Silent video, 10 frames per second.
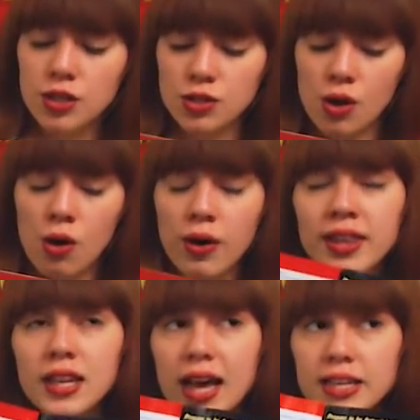So
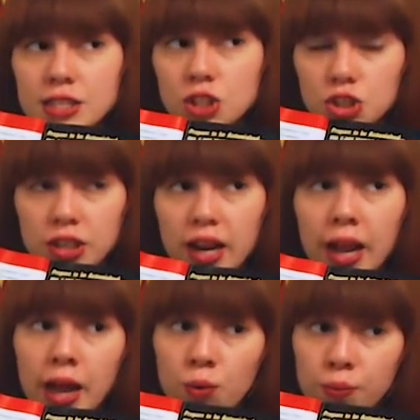in the last issue that I
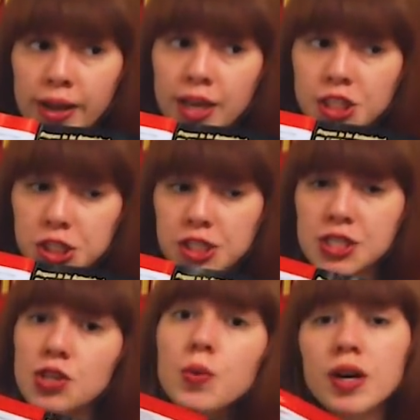had read, she's
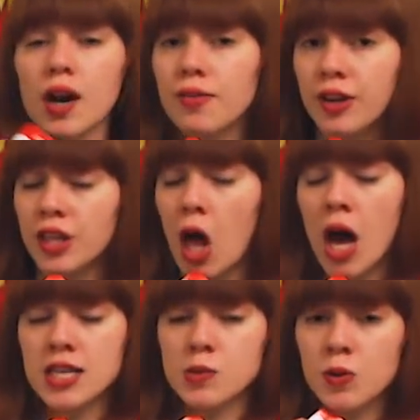still recovering in the
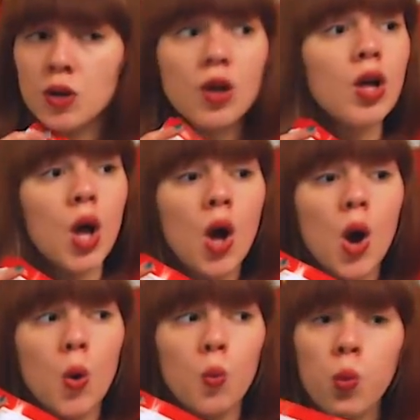hospital
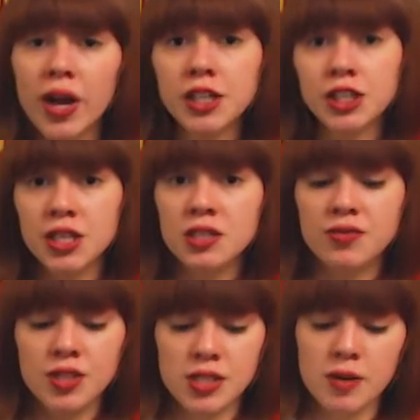when she is
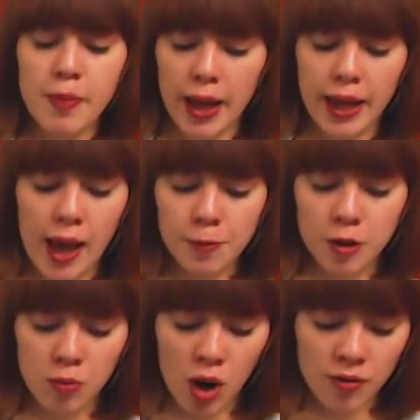visited by
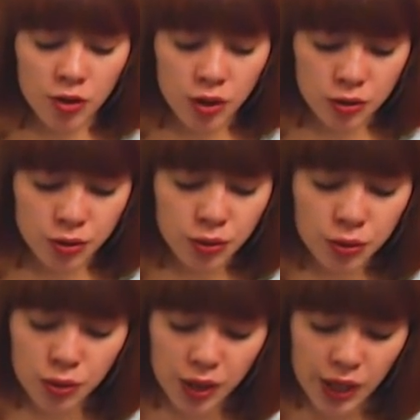Captain Marvel,
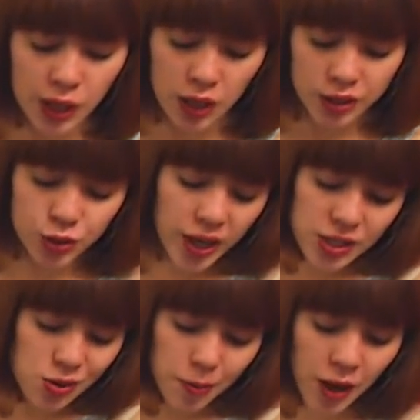who
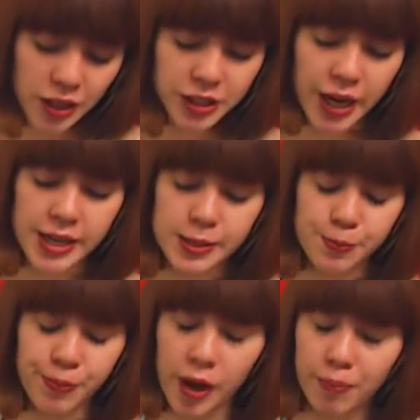tries to apologize,
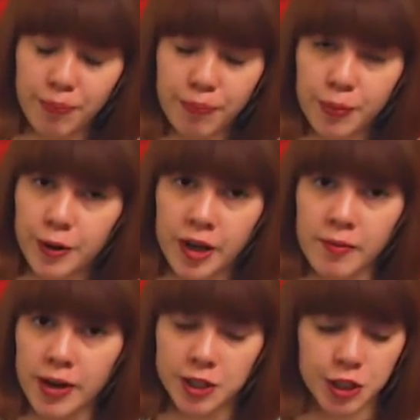but pretty
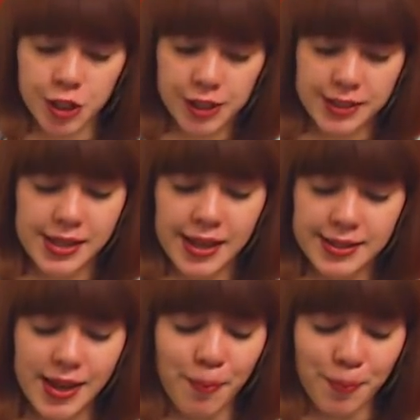much just
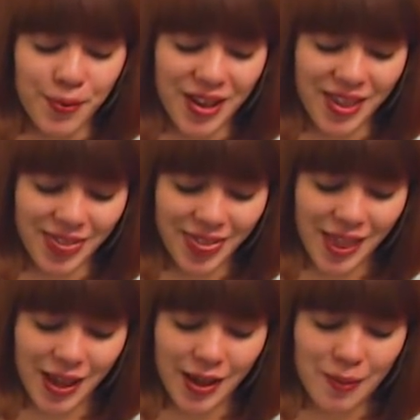ends up with
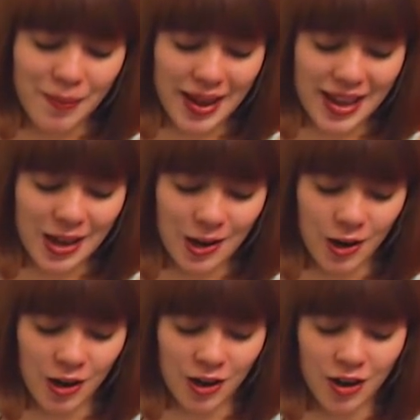making
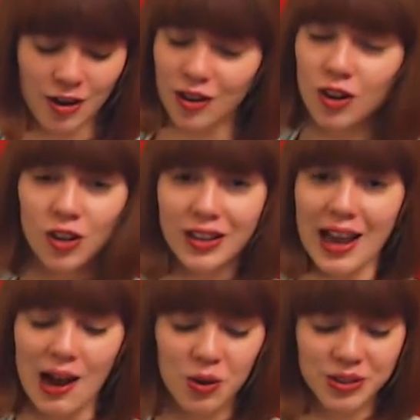her Hulk
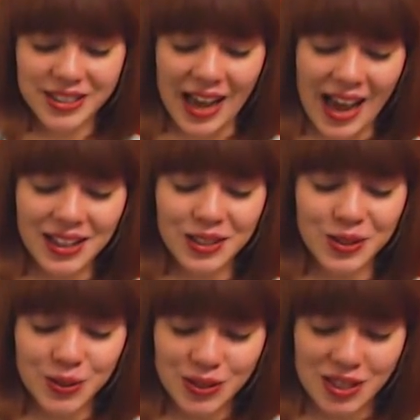out and
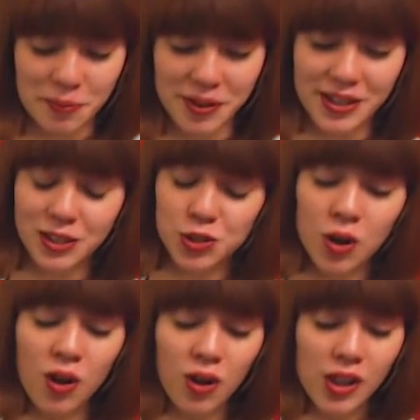lose complete
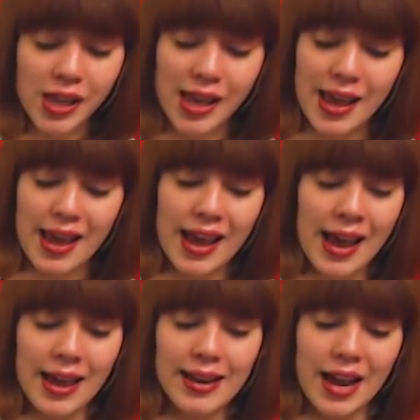control,
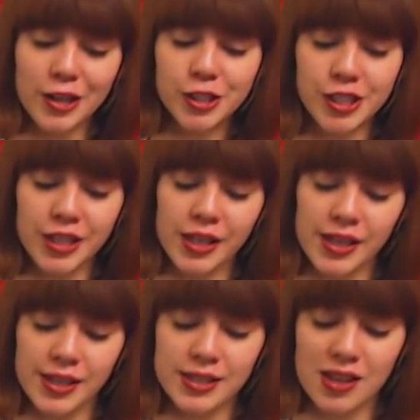and now she
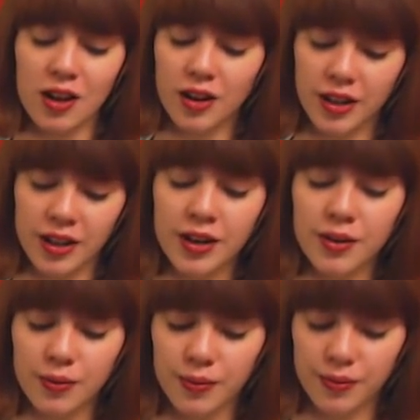is on
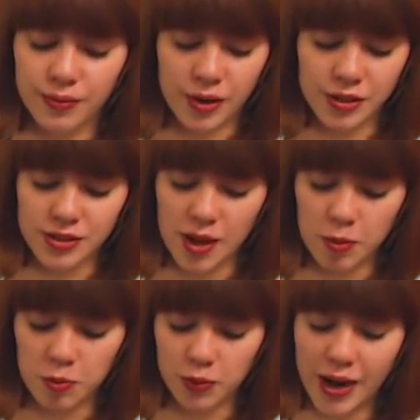an
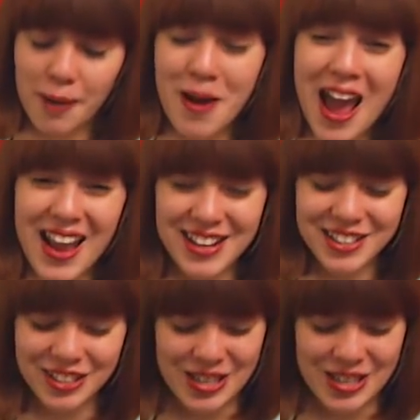unstoppable rampage.